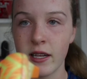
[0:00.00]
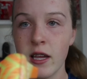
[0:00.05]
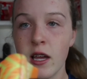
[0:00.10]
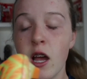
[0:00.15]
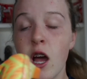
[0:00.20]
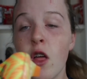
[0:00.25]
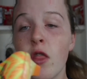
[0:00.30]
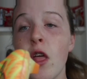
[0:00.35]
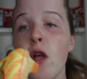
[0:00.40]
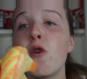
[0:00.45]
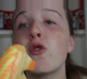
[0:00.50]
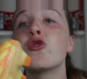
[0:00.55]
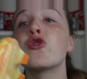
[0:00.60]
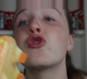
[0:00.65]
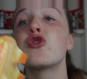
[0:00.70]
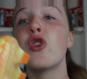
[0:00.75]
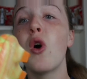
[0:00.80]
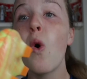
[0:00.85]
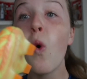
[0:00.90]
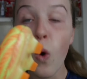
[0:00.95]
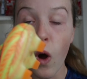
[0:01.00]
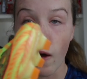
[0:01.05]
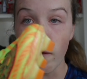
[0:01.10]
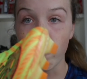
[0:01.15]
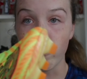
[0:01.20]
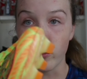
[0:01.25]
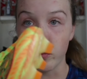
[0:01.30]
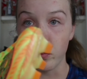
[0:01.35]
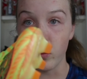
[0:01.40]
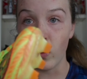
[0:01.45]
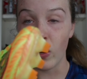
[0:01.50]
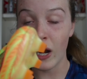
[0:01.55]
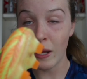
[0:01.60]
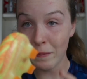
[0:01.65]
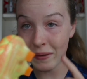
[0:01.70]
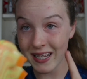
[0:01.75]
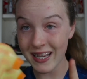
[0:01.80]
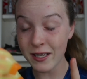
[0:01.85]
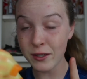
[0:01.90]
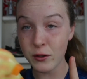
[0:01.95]
They were so comfortable. And I'm gonna
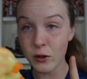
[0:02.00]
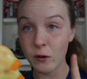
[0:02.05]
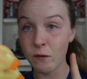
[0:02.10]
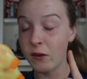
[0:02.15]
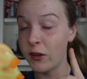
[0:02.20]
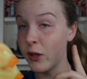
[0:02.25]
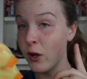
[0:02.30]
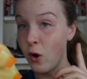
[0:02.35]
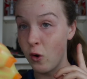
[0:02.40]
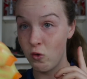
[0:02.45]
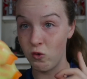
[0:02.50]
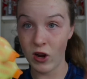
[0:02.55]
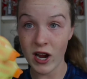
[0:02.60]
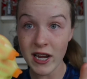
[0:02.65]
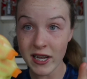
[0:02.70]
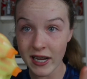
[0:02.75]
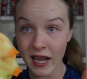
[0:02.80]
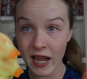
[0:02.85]
insert a video right now.